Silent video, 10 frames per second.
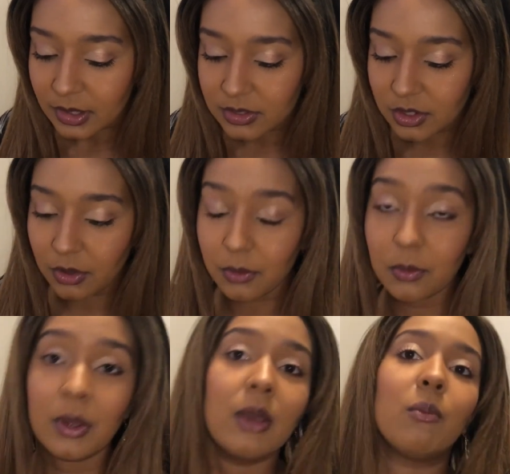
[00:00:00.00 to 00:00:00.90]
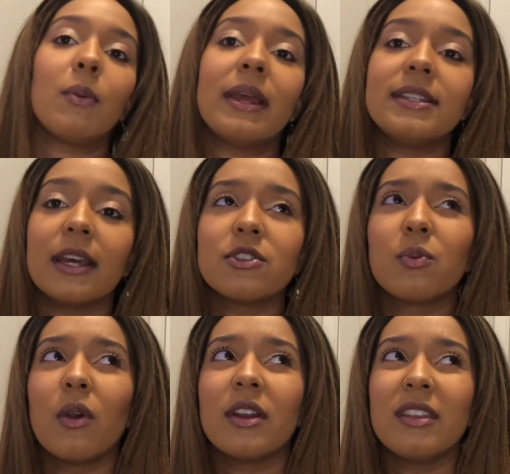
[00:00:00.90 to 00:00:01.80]
So we went down
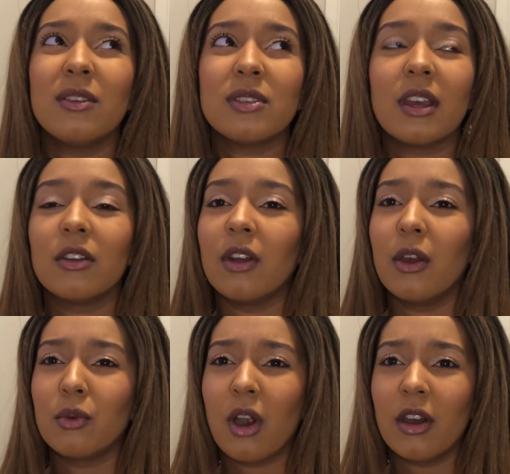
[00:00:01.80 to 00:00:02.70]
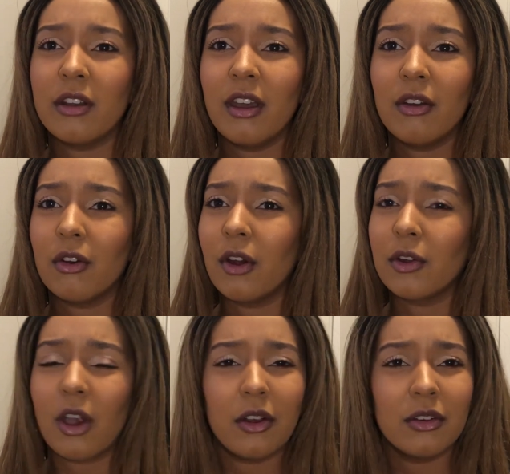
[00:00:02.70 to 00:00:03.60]
to one, I think it was like on
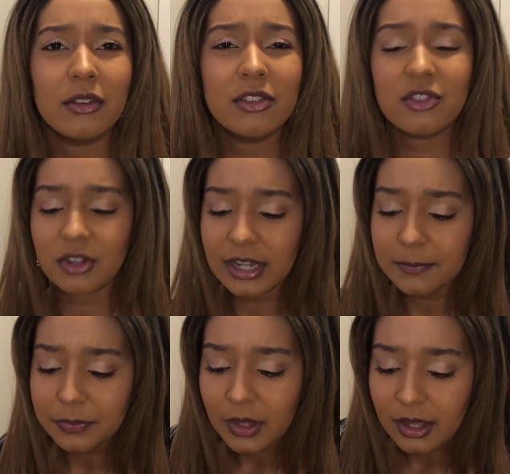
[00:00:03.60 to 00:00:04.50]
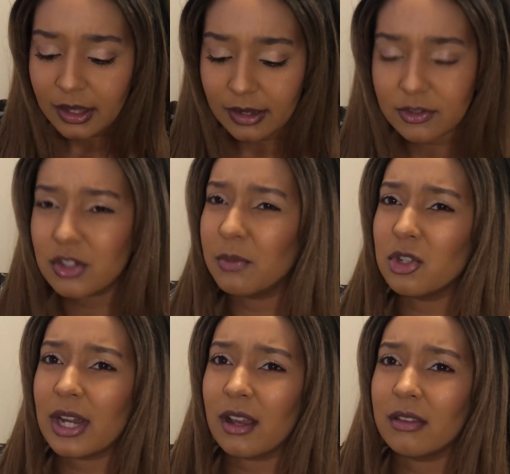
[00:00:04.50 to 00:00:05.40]
O'Connell Street. I have to double
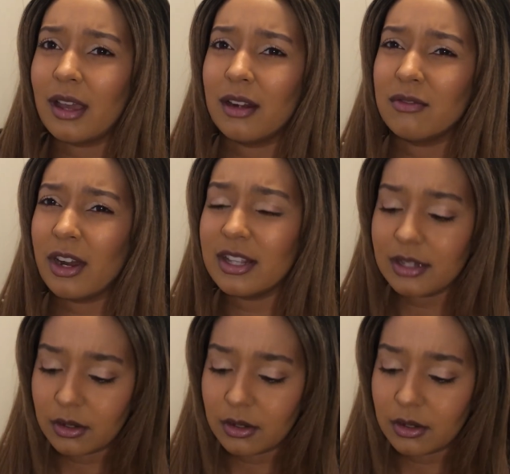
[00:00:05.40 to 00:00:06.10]
check on that and write it